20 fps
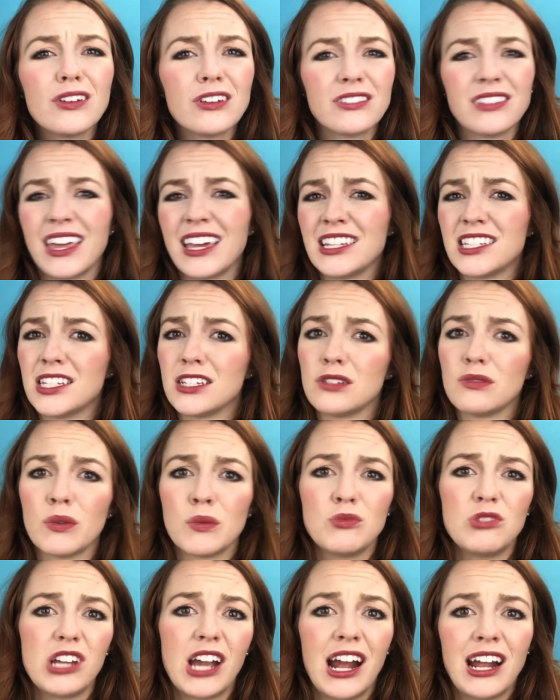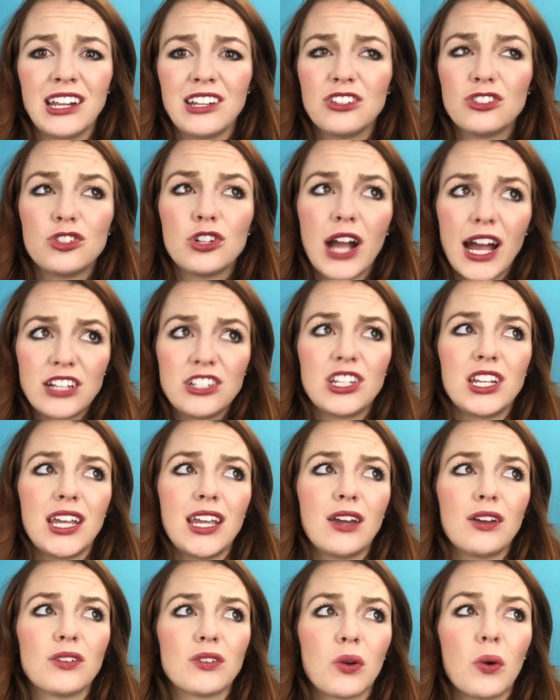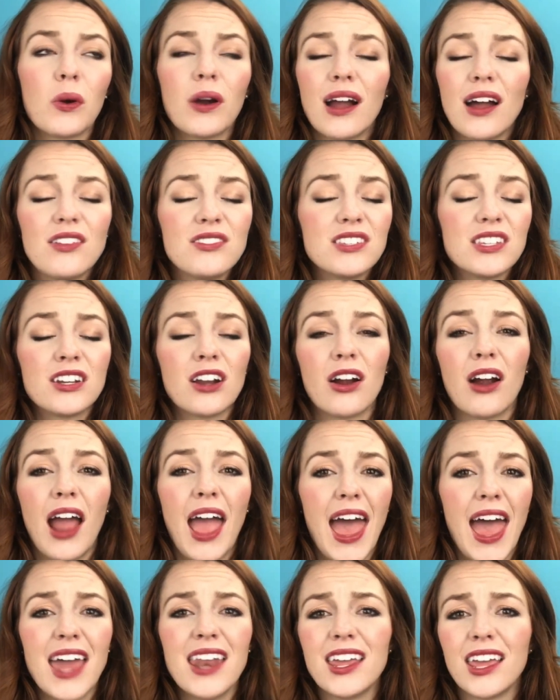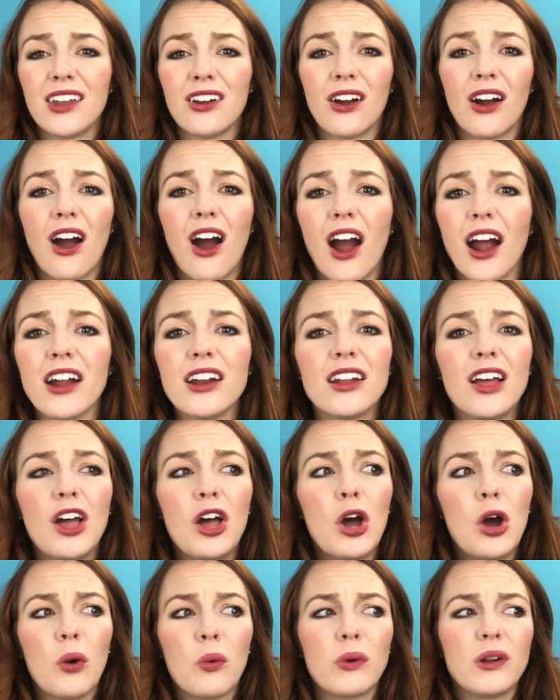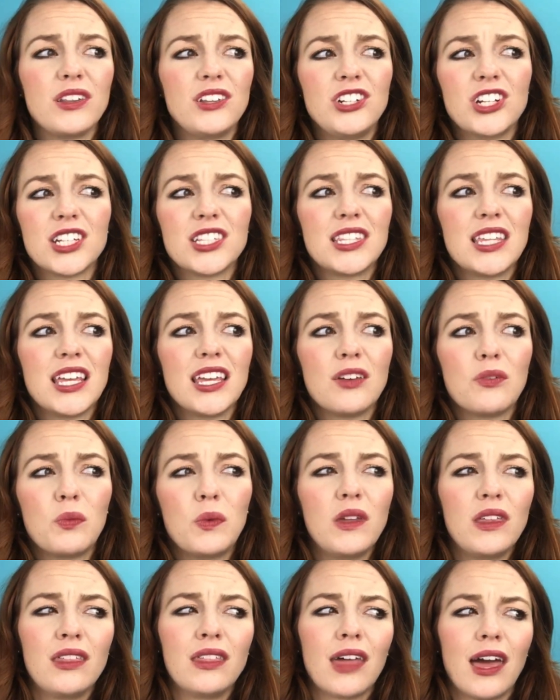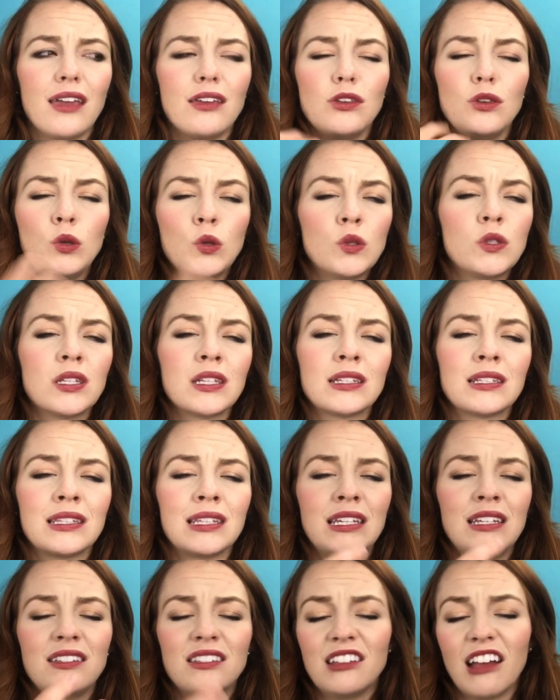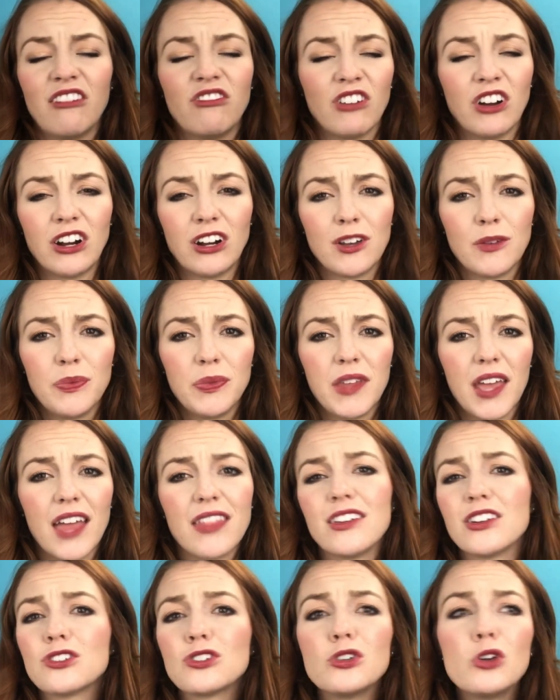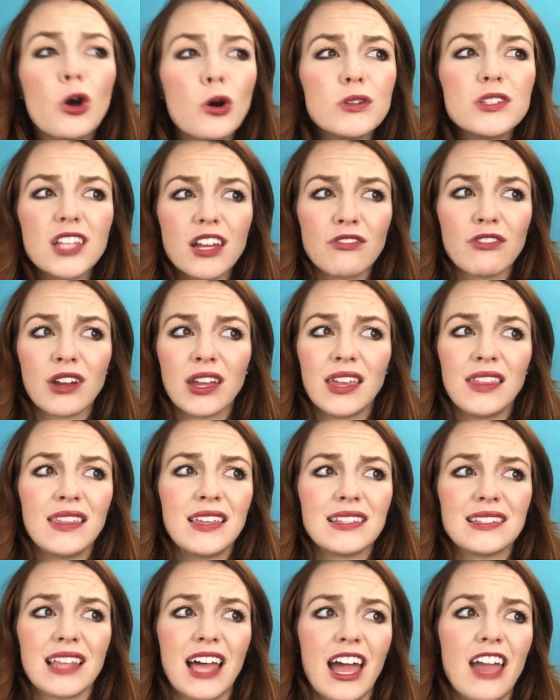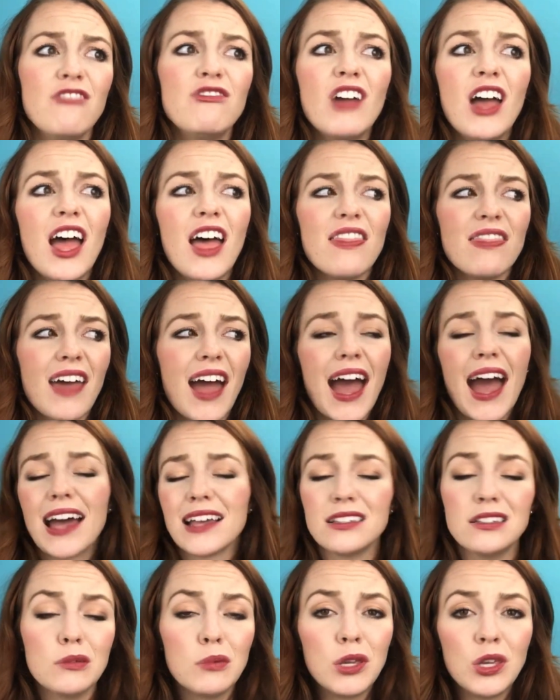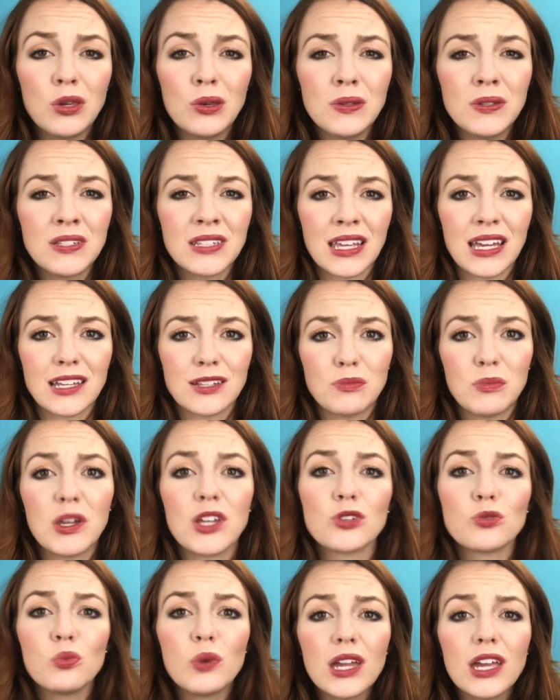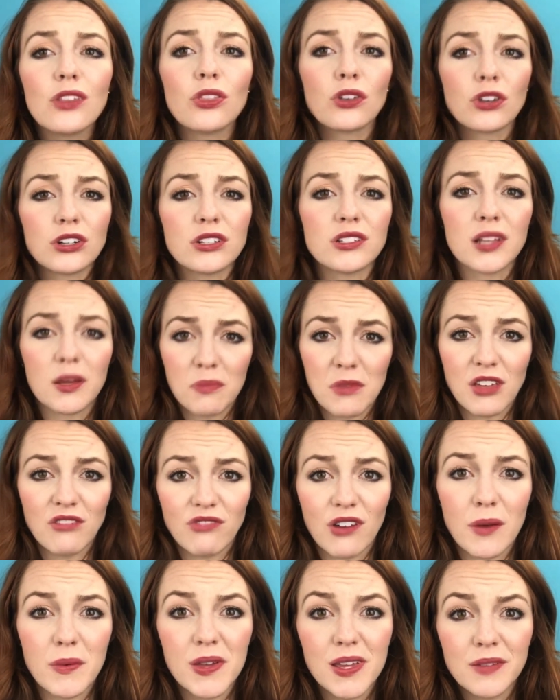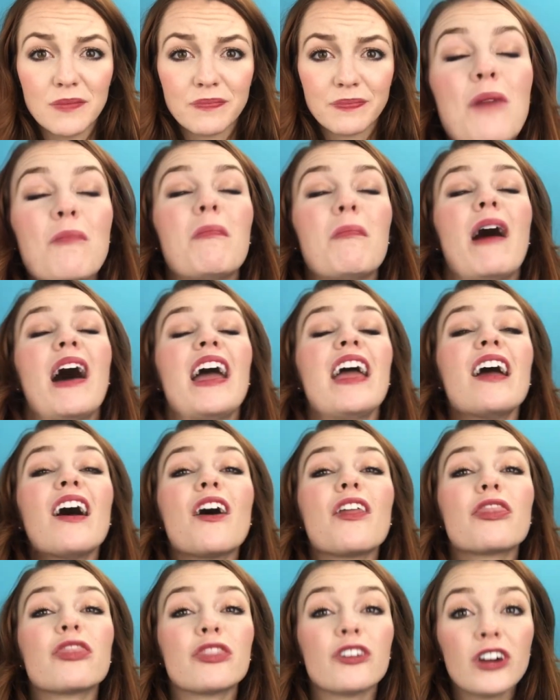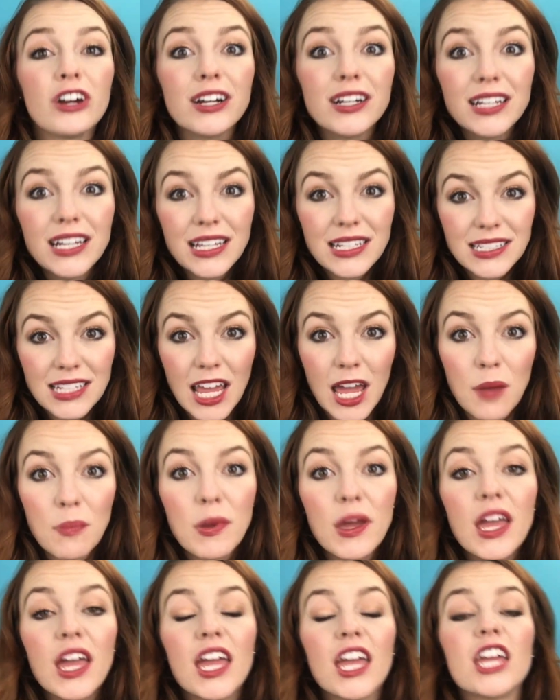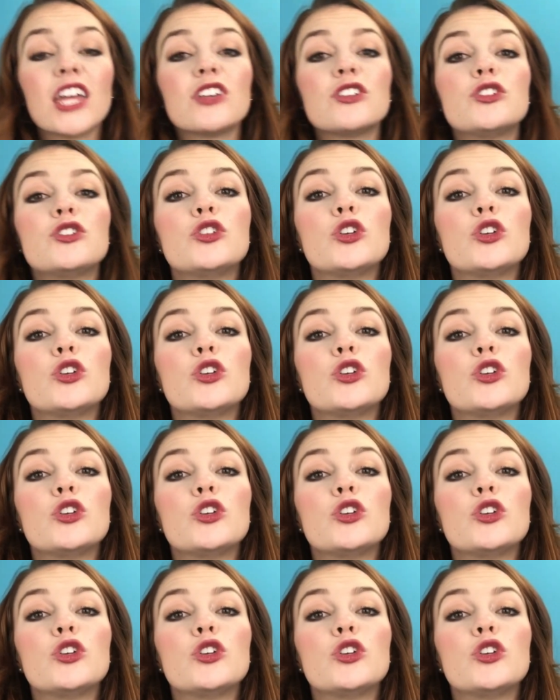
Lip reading: learn lessons from tragedy, or else in our head, in our heart, we just think we like uselessly suffered. And there's no suffering in this life that has to be useless, because we can learn something from it. My third tip is